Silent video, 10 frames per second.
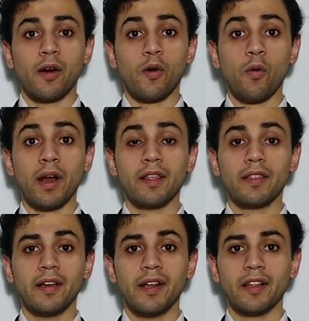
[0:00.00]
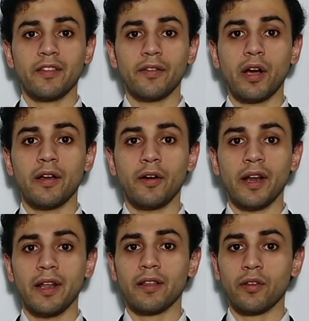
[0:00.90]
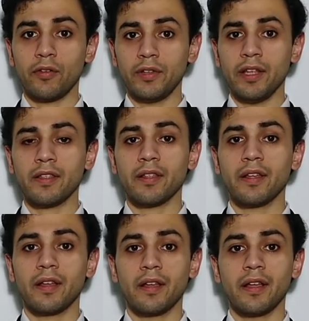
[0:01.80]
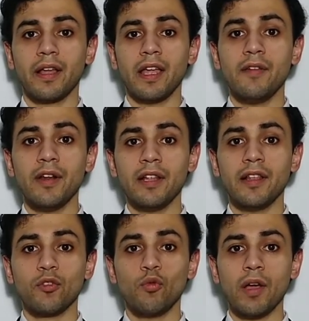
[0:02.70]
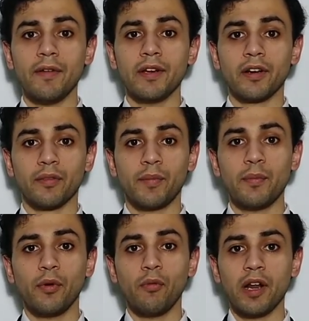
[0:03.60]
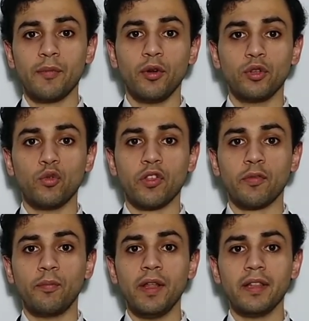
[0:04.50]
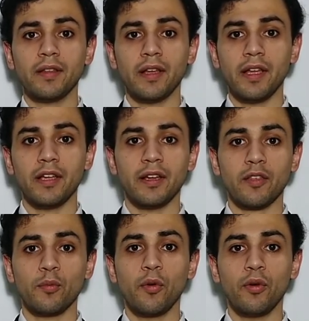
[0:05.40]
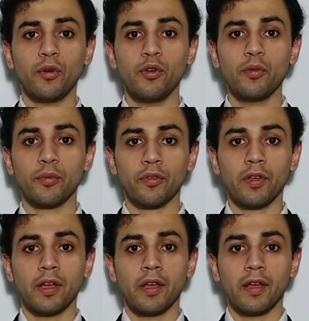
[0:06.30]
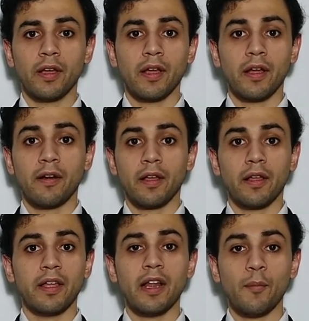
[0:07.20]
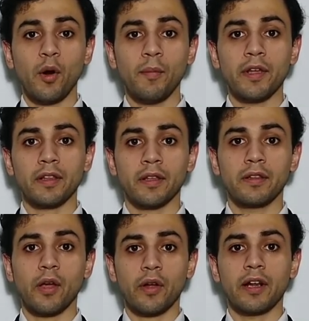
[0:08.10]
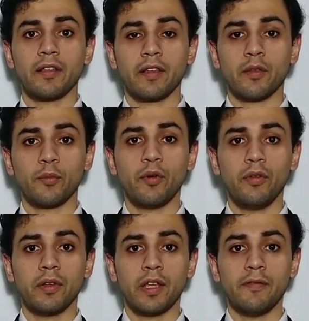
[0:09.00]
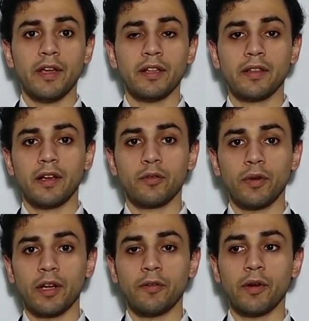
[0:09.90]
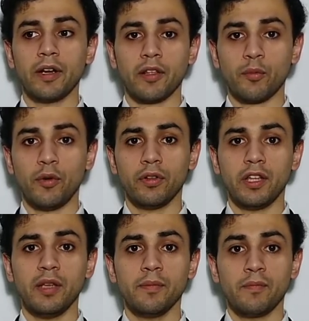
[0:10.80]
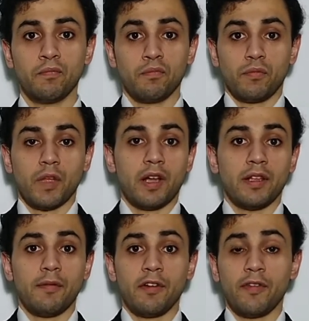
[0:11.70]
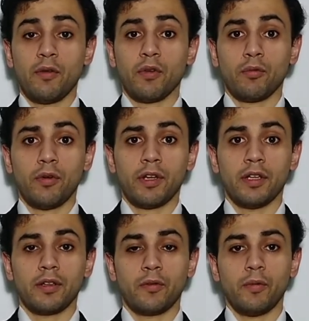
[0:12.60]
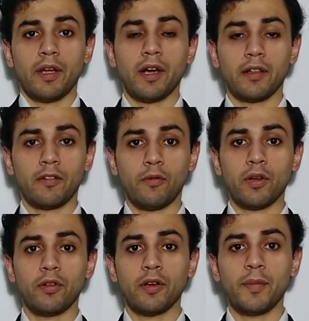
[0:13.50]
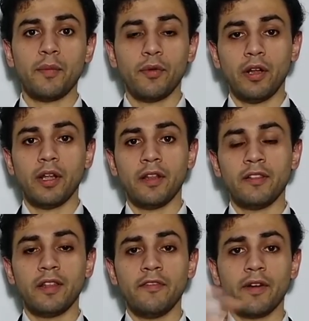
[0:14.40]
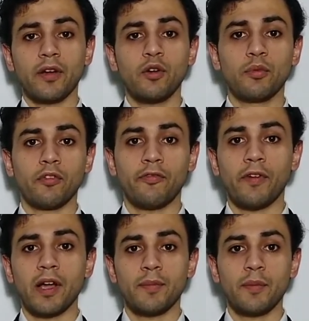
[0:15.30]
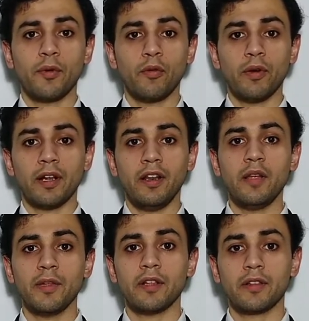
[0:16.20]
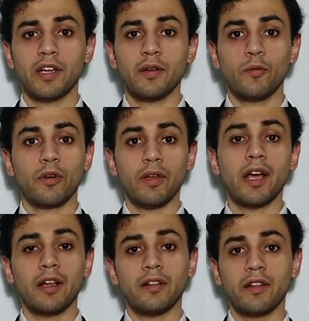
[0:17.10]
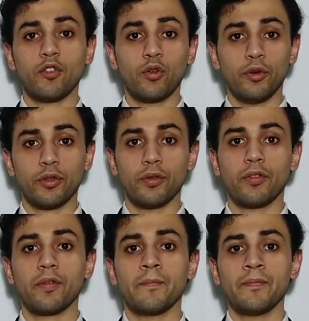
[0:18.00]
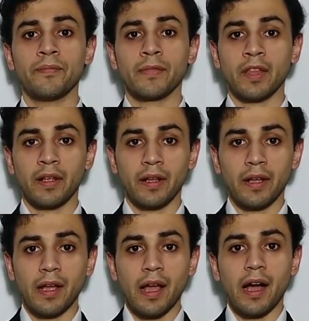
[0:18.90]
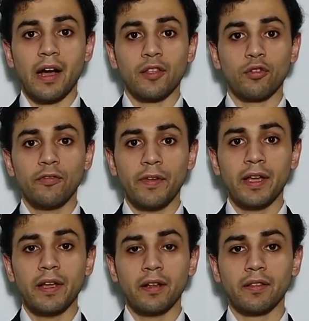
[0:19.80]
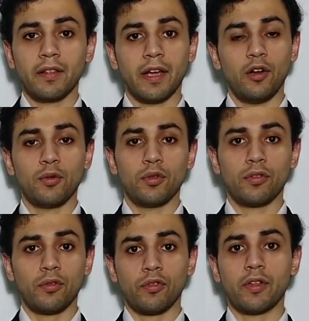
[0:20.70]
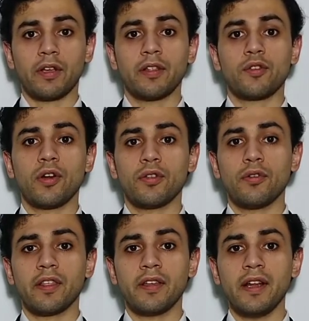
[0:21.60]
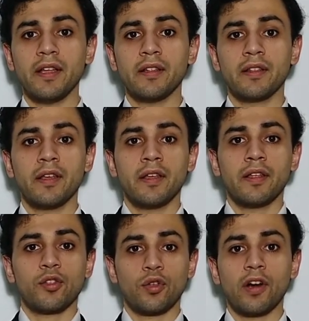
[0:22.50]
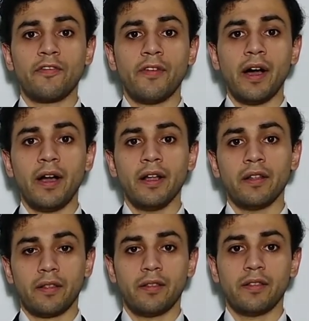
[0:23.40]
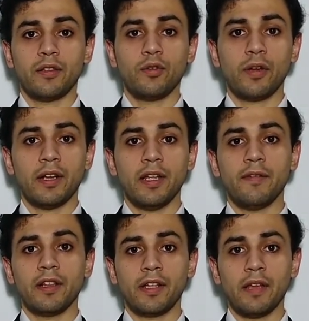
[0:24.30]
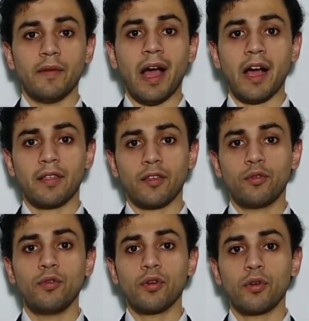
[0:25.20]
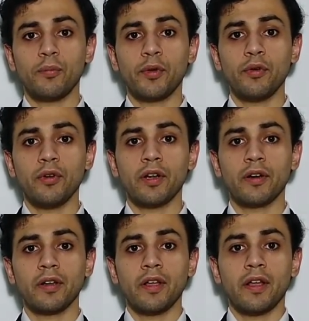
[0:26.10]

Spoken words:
What is the greatest of this? Even in these webinars, people were able to split in small groups. In a moment, they organized a small event and we were in a small team and everything was working. We had 100 people and different groups of 5 people with a limited time where we had discussions. Something else, they allow you to share your screen, share files. You can even give access to your computer.